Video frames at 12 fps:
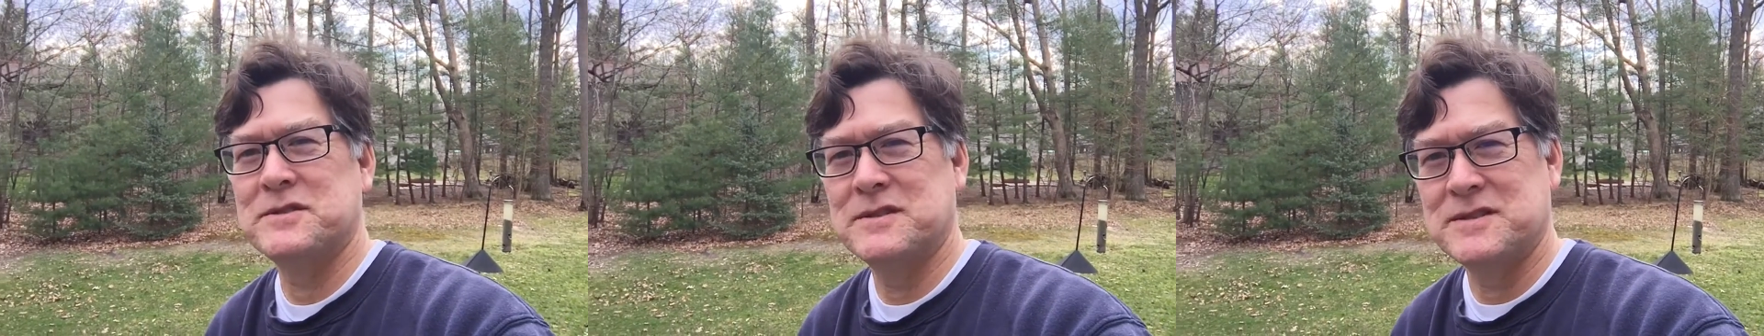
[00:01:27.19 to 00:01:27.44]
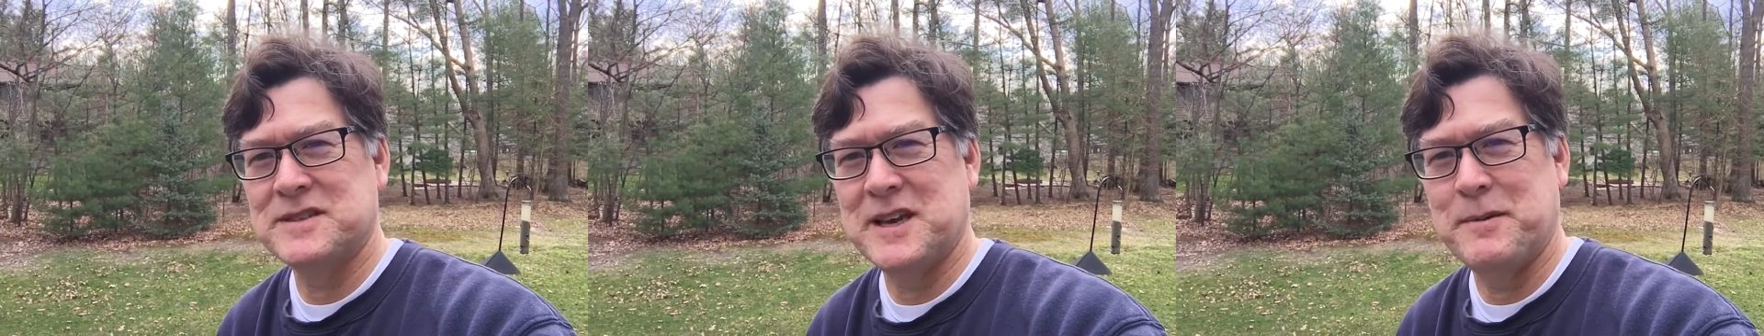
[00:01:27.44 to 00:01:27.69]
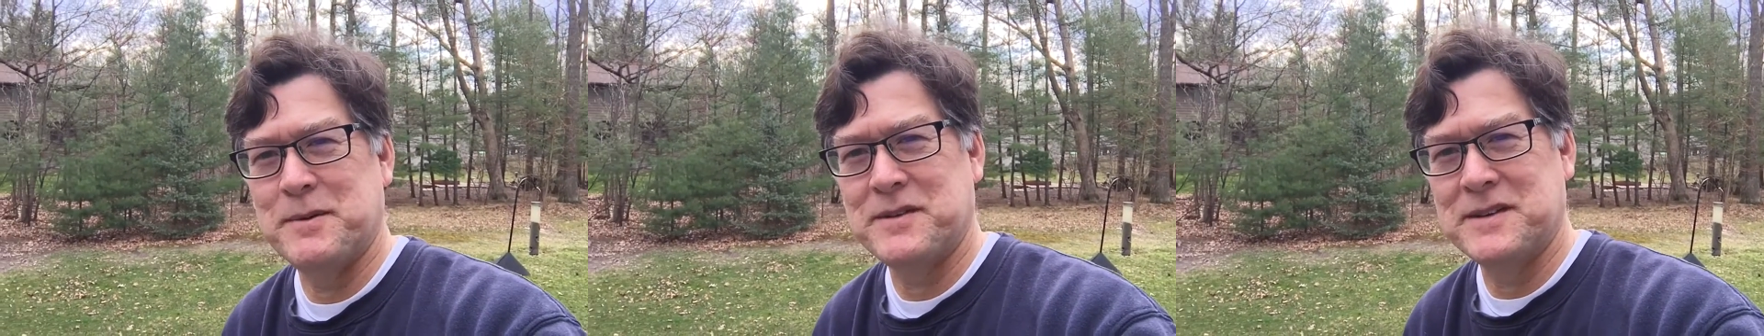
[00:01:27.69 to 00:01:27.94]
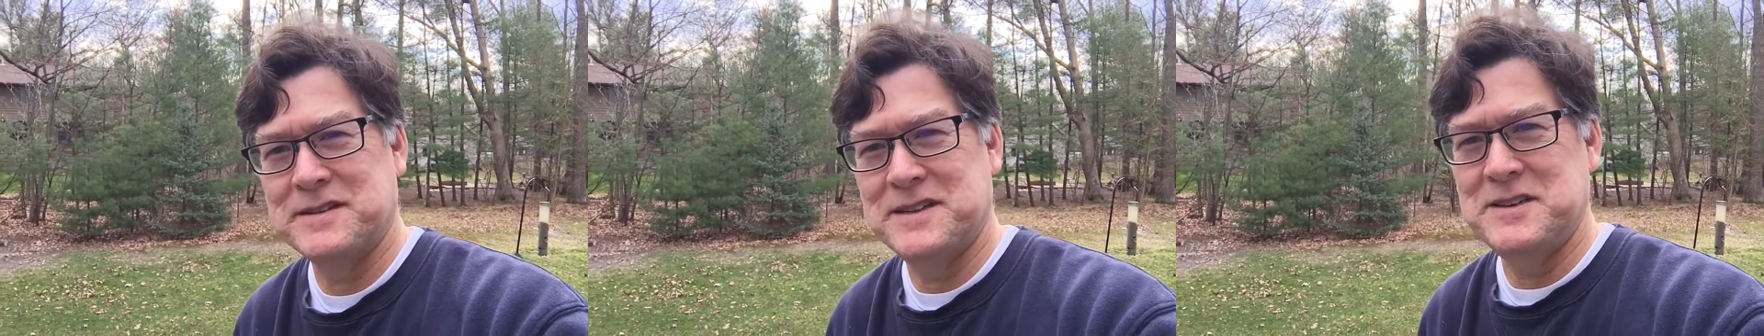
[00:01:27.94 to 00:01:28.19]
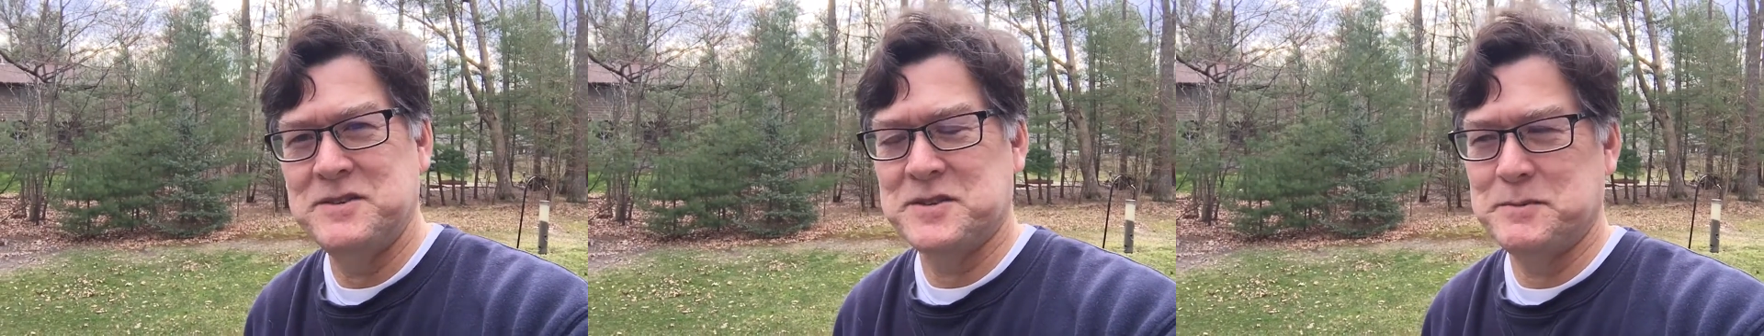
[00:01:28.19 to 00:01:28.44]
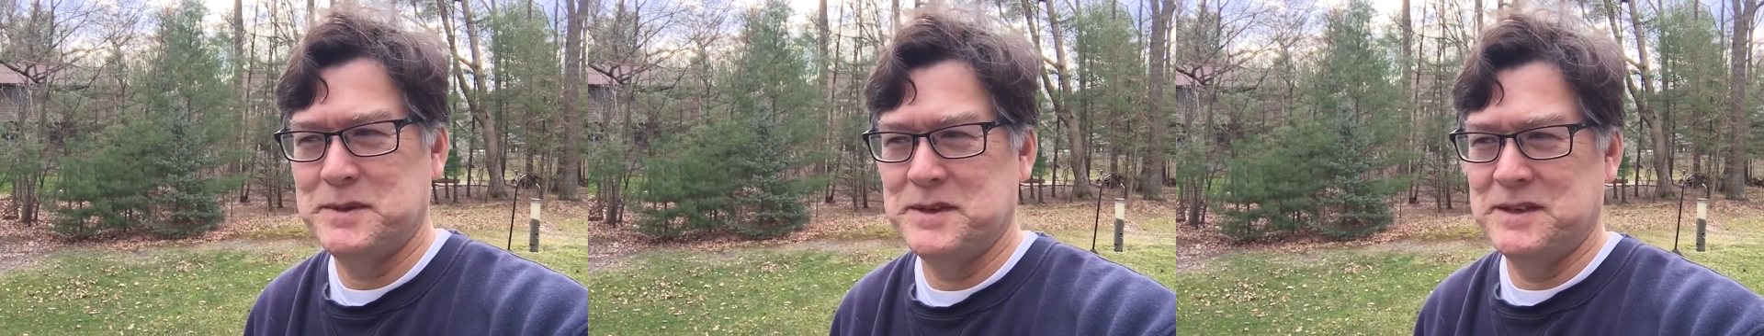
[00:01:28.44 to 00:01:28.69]
the Sabbath continues
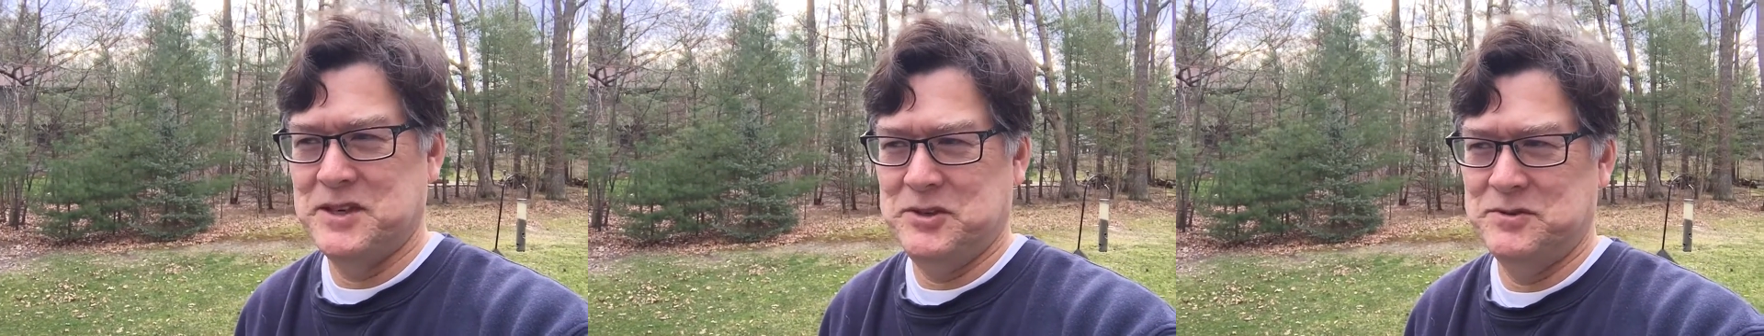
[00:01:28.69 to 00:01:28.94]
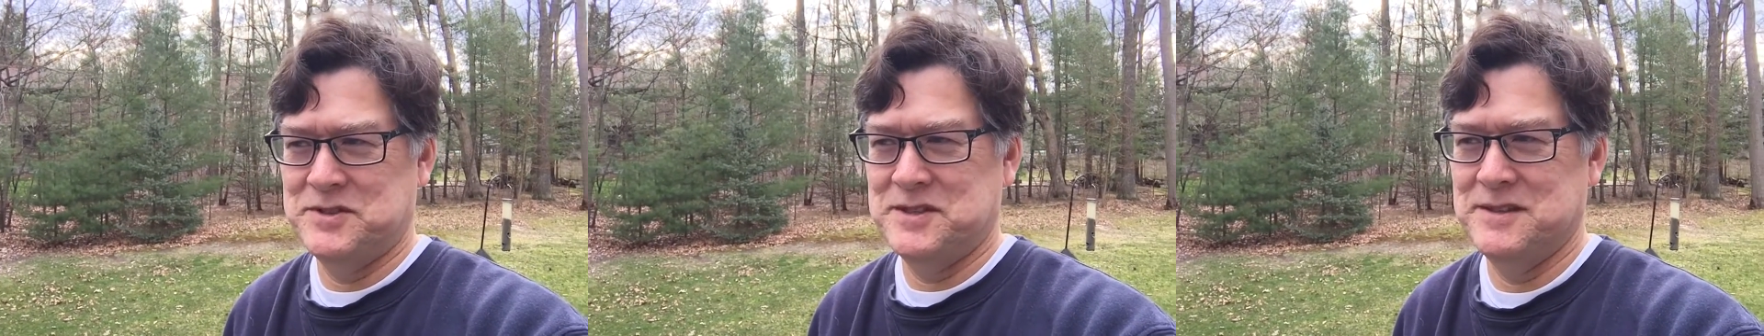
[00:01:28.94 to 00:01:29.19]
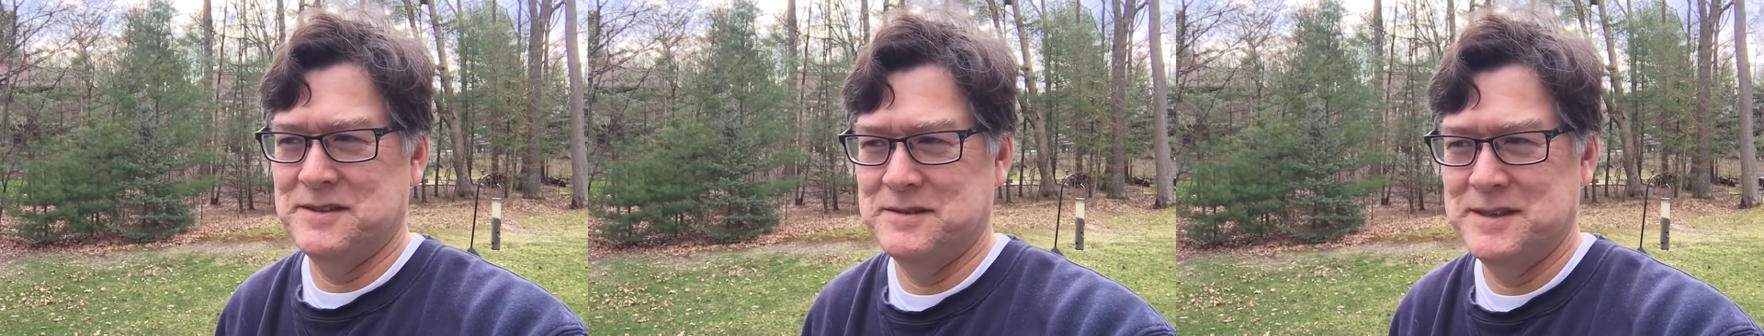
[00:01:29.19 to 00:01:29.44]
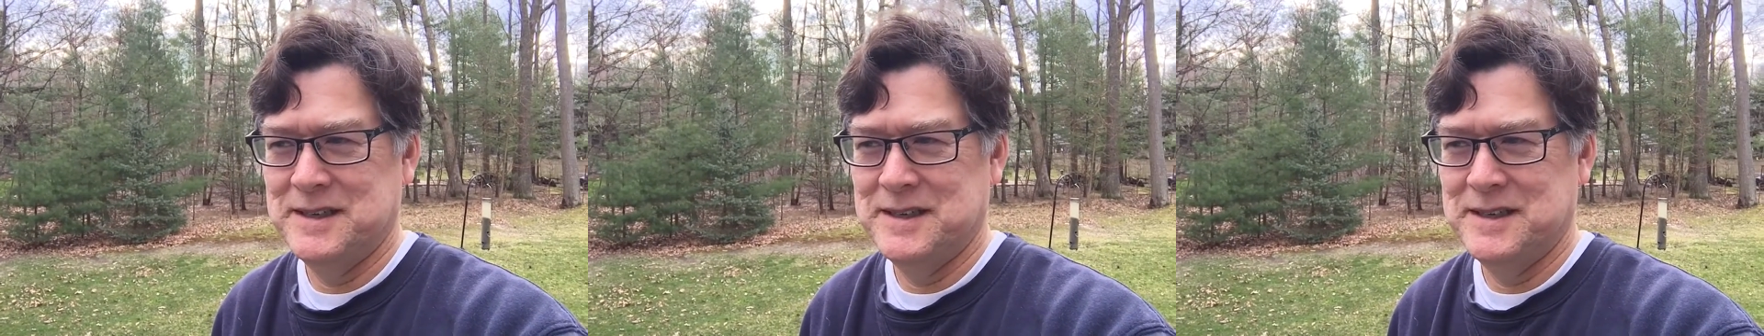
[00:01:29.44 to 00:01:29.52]
to be a huge deal.